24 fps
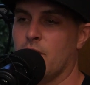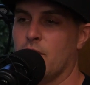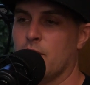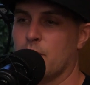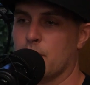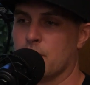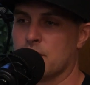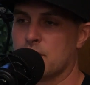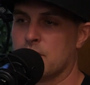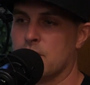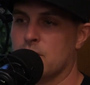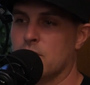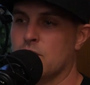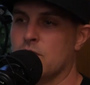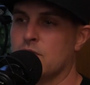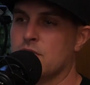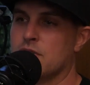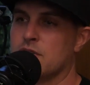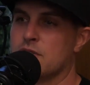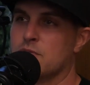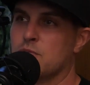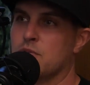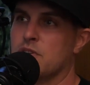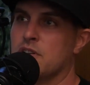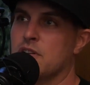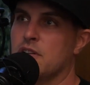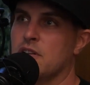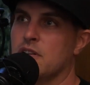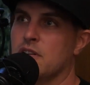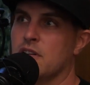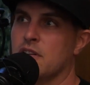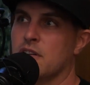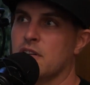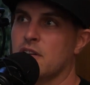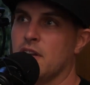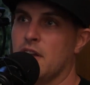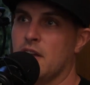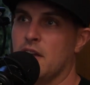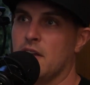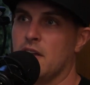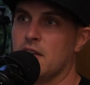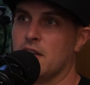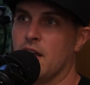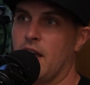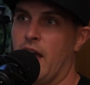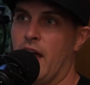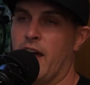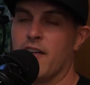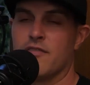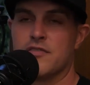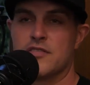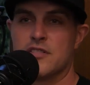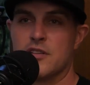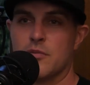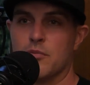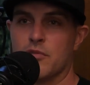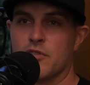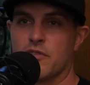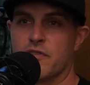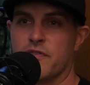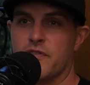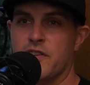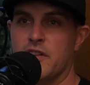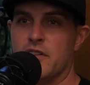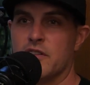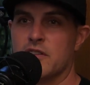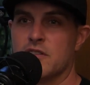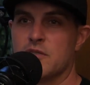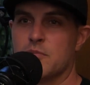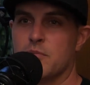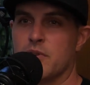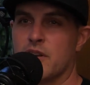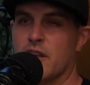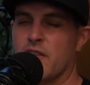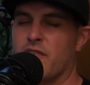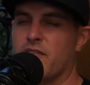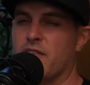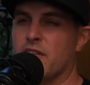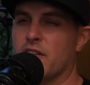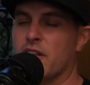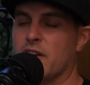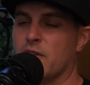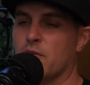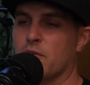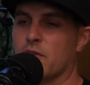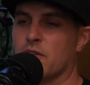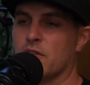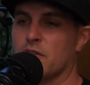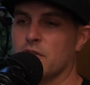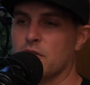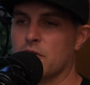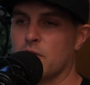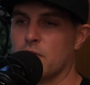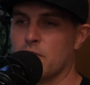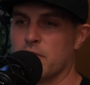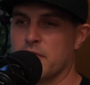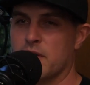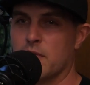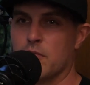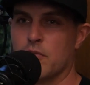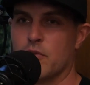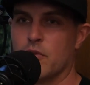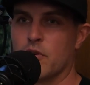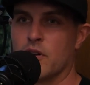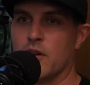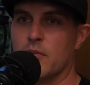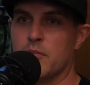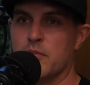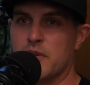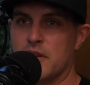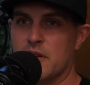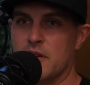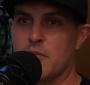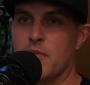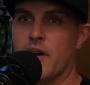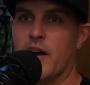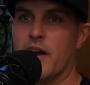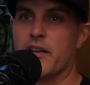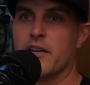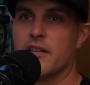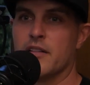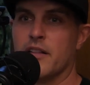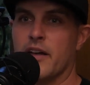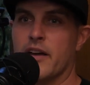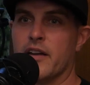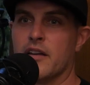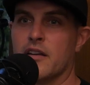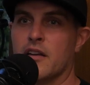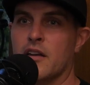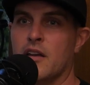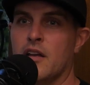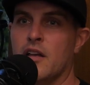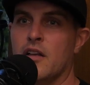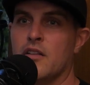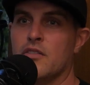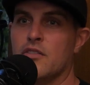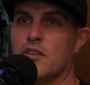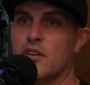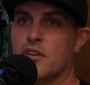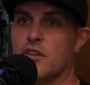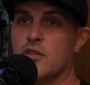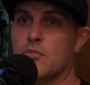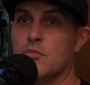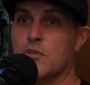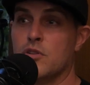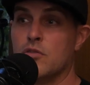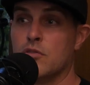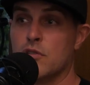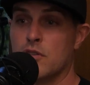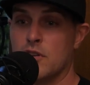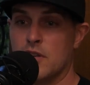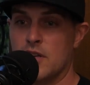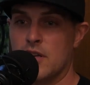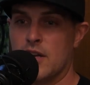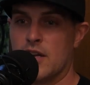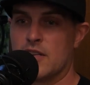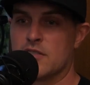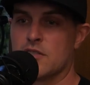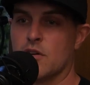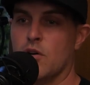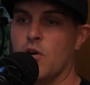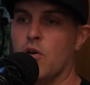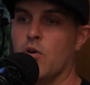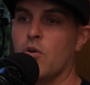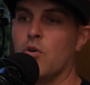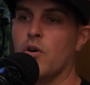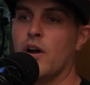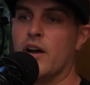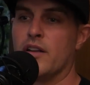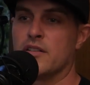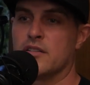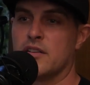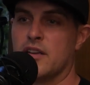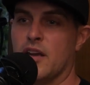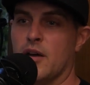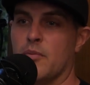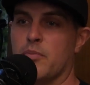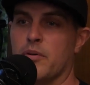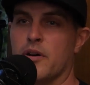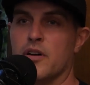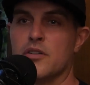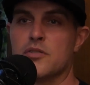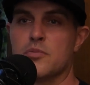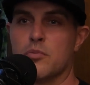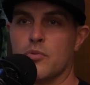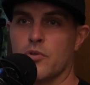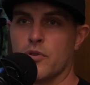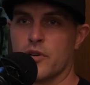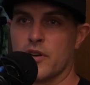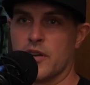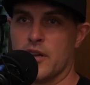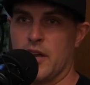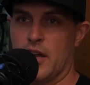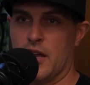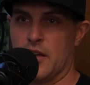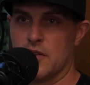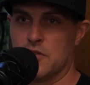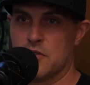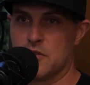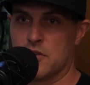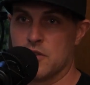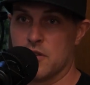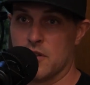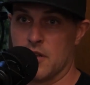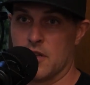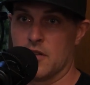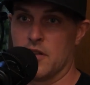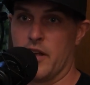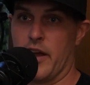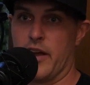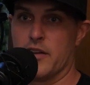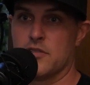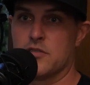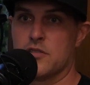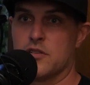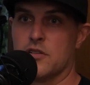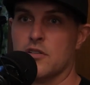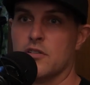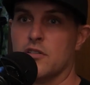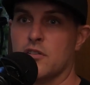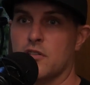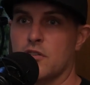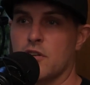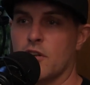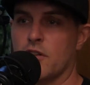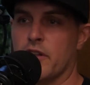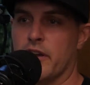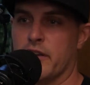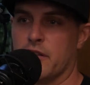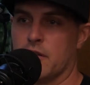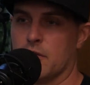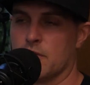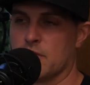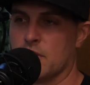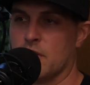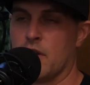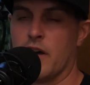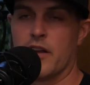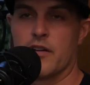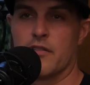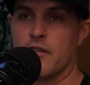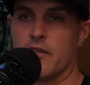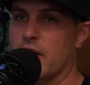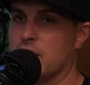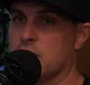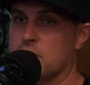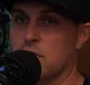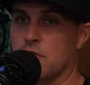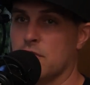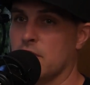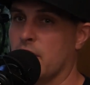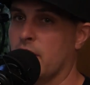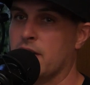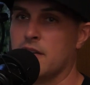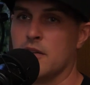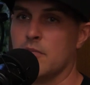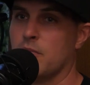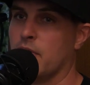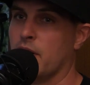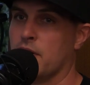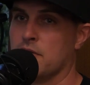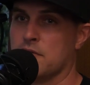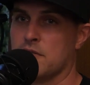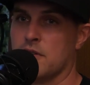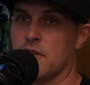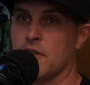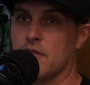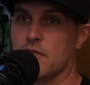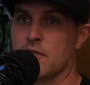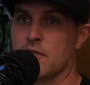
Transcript: was cool is we have similar feelings, but I feel like we're a little bit more upbeat about it. Like the community as a whole has kept us more engaged than last year. Like there was a lot of rides you and I did by ourselves.